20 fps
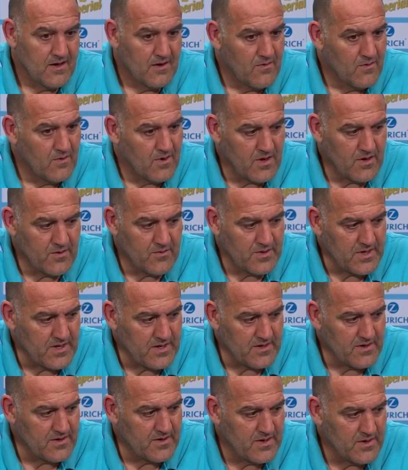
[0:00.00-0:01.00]
well,
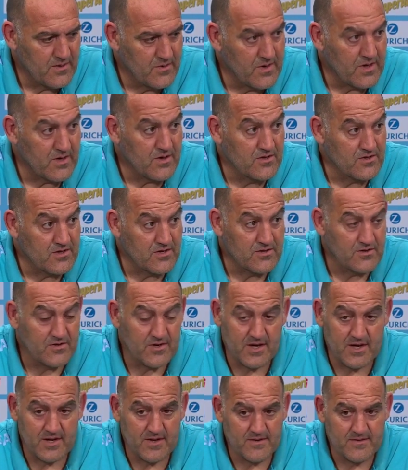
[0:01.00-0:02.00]
we we are
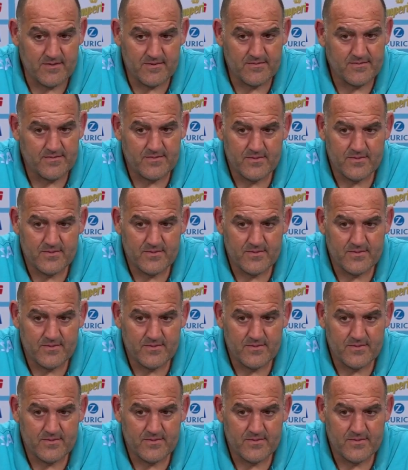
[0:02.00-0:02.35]
concentrating.